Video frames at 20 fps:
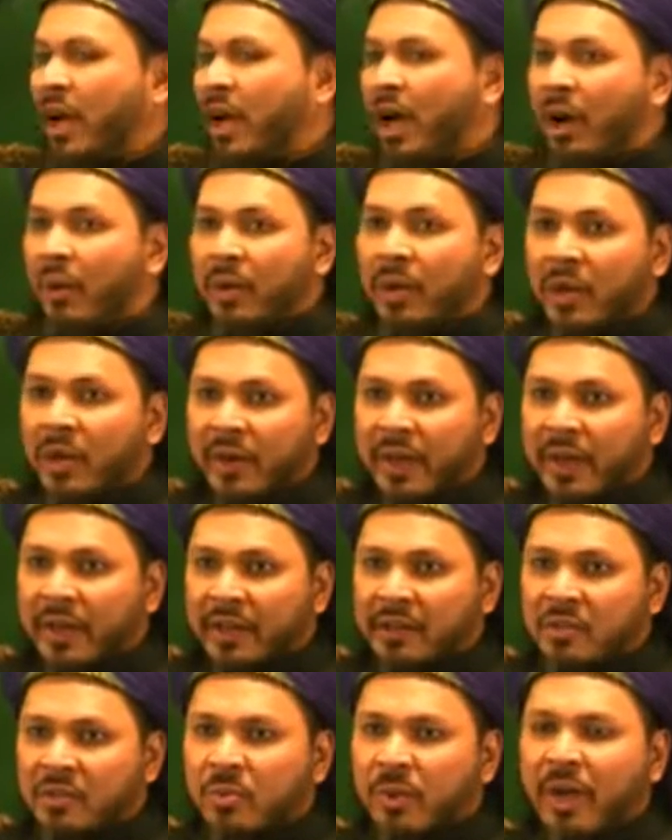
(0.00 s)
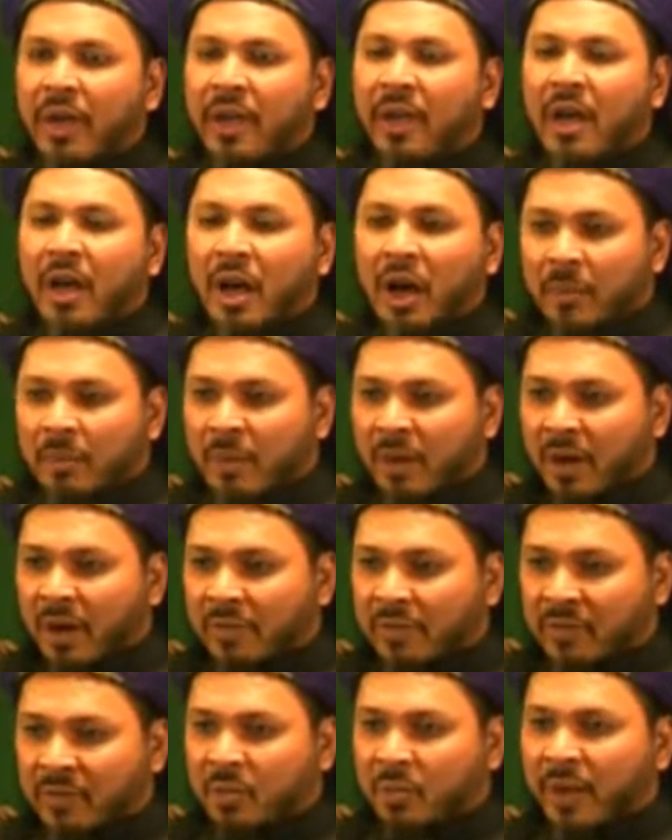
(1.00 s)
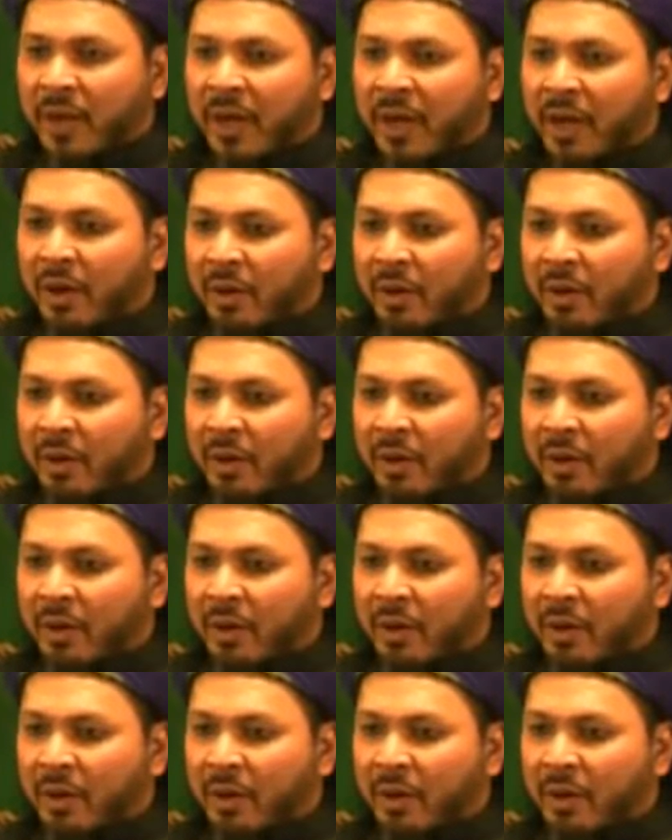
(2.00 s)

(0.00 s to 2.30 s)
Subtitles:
our Creator's way, our Prophet's way,